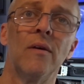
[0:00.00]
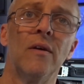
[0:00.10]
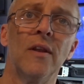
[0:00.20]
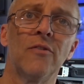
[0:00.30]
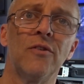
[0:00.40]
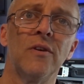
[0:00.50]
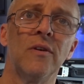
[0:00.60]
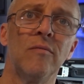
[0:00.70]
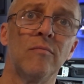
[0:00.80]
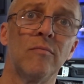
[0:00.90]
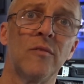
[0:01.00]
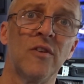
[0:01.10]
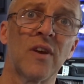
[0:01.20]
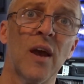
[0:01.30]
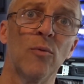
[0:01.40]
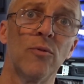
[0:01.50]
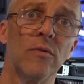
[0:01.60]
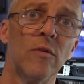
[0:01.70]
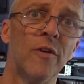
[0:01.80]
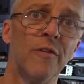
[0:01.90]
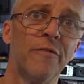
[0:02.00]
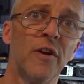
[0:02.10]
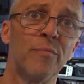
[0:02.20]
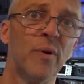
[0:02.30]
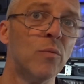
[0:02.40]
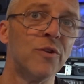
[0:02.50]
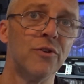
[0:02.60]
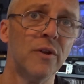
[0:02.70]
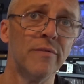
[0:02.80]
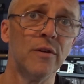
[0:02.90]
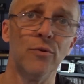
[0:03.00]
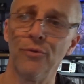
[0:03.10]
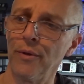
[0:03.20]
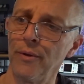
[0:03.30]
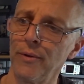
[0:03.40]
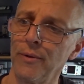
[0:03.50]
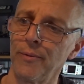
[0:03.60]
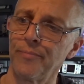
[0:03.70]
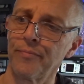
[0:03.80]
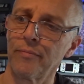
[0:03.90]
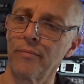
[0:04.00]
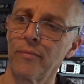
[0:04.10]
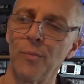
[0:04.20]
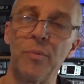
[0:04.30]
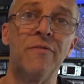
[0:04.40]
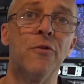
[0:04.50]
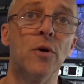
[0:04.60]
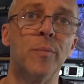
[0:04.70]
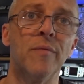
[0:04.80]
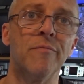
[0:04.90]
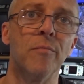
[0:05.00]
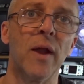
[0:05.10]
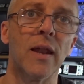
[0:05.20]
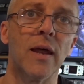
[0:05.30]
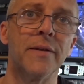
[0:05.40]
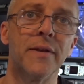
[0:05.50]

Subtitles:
Unless you discount the very first pin which you never use, there'd be 40 pin from that line